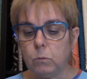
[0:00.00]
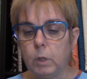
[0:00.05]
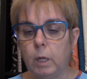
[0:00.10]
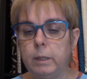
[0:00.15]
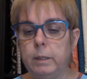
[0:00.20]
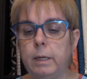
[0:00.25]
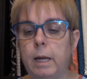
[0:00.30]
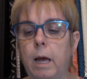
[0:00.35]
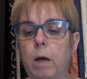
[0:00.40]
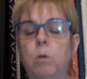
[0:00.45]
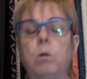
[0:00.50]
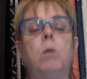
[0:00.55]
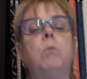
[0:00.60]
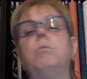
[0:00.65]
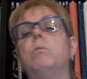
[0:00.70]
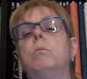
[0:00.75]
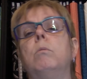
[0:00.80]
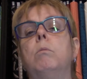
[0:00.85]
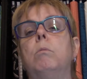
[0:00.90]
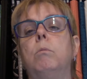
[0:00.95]
Now,
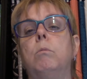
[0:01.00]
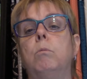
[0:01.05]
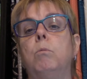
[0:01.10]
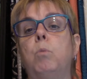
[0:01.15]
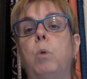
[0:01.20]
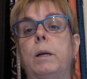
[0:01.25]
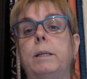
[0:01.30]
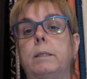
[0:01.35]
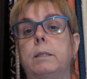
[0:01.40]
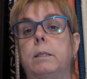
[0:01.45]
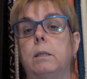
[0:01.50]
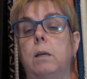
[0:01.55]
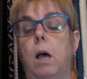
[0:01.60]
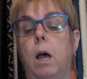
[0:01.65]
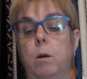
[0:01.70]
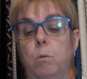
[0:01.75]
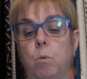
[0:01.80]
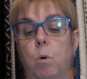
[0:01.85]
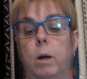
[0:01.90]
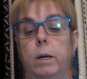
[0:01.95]
what
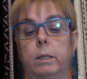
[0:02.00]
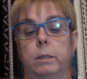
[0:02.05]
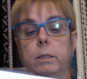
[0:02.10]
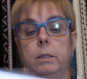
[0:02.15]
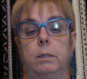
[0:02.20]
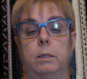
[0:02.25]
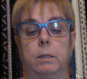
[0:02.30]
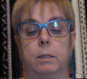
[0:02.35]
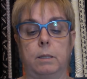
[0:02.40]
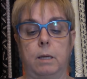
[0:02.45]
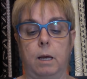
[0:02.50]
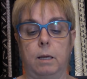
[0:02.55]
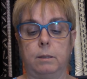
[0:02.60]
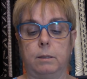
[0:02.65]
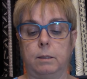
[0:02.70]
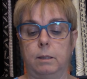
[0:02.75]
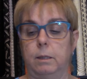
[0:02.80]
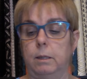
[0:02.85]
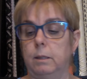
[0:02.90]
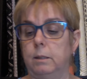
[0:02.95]
I wanted to
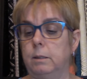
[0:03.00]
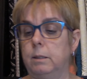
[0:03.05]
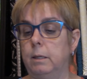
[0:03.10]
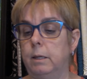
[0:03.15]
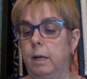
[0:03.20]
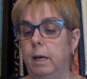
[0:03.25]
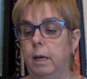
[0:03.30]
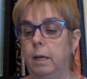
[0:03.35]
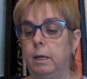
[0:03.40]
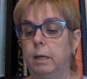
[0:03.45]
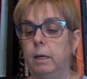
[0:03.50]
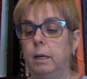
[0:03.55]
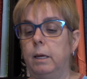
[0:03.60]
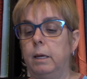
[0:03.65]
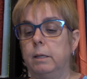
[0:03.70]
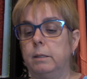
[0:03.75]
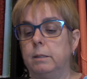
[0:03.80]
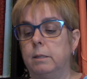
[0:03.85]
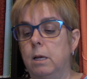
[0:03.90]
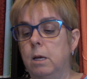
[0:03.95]
discuss today
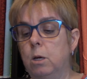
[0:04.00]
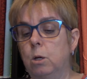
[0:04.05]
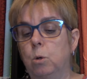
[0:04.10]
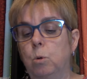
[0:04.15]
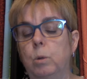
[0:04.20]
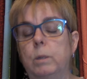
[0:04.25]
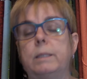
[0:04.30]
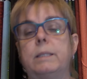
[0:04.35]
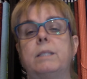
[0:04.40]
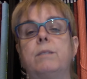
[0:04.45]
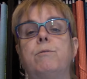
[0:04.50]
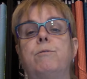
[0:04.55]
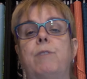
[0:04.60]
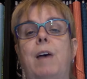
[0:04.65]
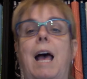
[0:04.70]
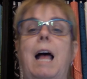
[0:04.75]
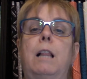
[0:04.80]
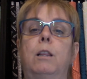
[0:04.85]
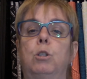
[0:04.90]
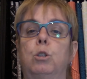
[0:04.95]
is Quilts of
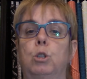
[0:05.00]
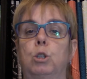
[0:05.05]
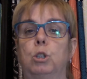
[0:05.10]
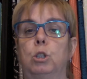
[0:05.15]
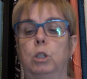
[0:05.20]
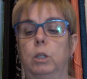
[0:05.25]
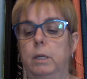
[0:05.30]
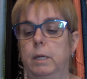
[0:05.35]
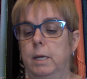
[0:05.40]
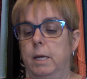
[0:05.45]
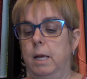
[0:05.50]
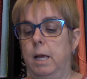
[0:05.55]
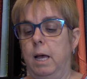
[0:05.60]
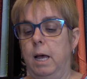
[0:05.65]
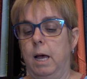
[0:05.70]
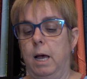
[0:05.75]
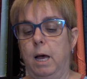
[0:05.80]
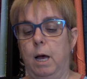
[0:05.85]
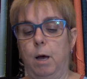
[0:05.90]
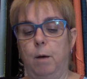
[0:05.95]
Valour.
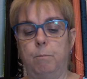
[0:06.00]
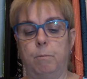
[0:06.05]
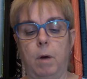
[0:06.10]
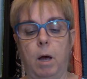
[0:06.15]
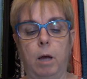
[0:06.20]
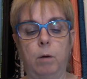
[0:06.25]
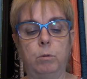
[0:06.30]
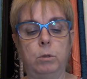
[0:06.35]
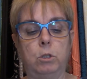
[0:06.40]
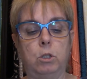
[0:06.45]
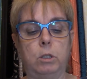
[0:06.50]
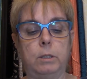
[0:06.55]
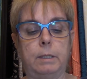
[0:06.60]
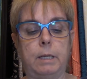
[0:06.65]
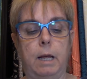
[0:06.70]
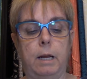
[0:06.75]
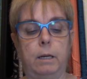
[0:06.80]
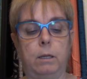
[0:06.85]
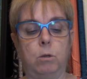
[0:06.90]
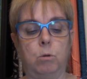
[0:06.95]
I was just
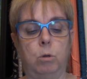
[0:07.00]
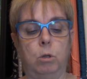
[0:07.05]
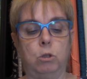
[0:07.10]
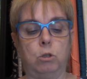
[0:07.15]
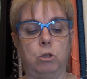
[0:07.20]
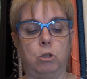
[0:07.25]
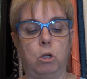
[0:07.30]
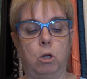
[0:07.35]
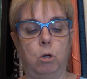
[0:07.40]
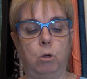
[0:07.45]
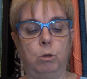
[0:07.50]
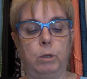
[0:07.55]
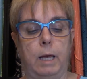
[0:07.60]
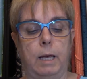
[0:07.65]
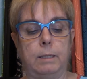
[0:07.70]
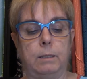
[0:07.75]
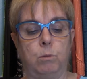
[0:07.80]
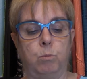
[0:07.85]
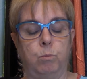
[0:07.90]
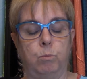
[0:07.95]
at a quilt show
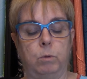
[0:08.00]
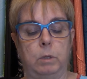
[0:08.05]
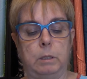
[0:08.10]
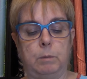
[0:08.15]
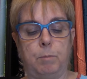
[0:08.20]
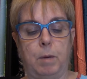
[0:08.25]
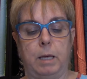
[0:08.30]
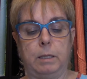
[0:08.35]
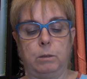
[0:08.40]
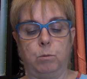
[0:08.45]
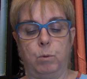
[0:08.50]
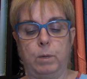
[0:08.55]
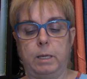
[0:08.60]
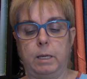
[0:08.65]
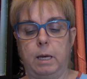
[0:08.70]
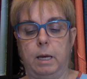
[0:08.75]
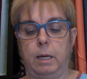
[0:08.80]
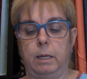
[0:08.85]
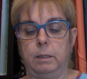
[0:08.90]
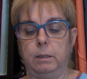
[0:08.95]
last
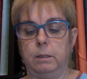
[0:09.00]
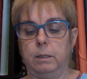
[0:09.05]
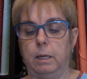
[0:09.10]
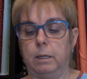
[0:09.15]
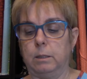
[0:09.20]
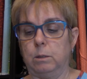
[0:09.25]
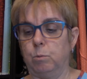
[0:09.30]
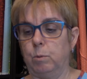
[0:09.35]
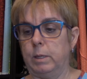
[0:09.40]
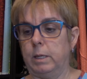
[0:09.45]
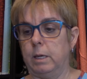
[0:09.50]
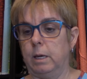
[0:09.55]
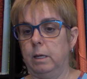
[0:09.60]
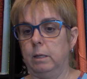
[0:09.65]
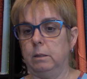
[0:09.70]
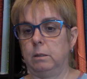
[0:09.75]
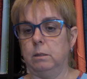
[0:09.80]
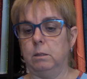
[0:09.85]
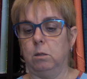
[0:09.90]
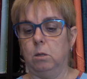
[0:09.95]
weekend,
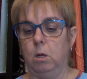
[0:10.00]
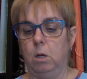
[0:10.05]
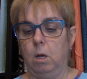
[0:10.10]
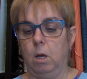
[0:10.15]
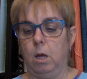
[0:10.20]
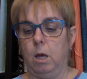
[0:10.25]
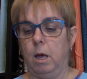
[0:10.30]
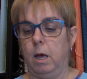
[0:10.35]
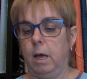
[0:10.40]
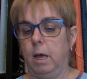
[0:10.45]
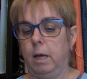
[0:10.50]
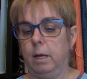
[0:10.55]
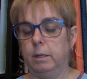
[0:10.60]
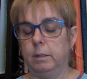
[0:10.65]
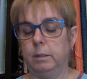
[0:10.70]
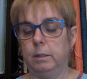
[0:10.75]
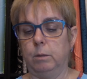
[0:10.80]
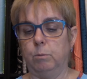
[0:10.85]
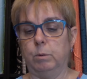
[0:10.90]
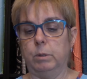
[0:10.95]

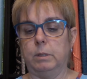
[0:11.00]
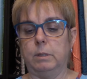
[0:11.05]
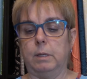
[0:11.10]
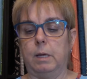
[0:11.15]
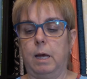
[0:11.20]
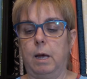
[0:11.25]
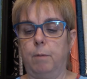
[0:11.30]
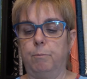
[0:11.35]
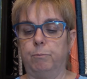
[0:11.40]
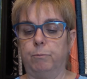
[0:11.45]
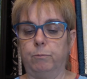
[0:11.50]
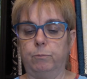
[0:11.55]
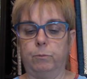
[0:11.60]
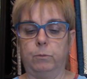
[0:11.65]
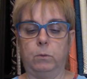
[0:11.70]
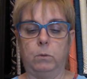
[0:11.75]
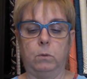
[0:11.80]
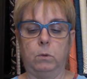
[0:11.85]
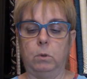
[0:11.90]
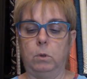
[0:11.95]
and it was
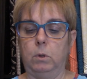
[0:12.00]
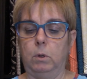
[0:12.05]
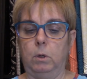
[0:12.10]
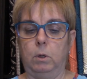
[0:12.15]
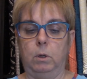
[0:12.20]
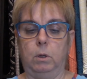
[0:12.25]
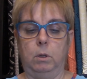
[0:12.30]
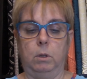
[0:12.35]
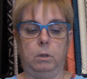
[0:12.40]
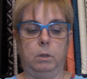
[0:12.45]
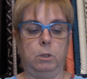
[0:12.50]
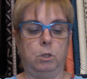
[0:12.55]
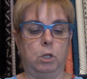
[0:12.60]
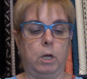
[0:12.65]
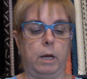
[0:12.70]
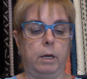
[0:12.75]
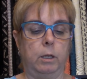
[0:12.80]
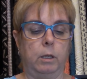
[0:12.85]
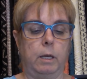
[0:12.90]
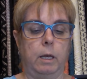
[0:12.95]
the
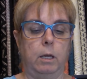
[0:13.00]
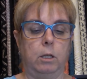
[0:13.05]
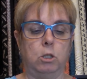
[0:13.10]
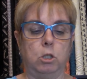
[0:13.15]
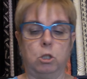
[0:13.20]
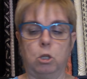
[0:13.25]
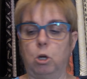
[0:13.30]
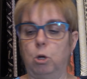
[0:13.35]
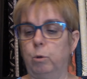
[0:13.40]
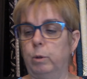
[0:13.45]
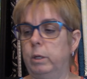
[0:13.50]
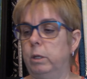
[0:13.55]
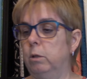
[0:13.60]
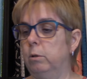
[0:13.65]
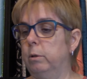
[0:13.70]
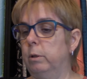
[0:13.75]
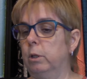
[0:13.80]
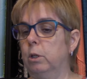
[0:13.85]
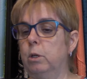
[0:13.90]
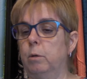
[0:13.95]
Chateauguay show
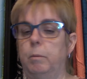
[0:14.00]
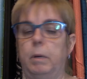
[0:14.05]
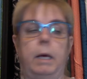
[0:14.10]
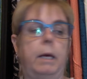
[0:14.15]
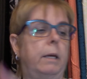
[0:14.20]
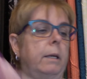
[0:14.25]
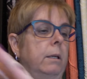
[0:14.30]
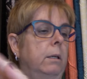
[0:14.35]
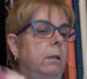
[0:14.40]
here in Quebec,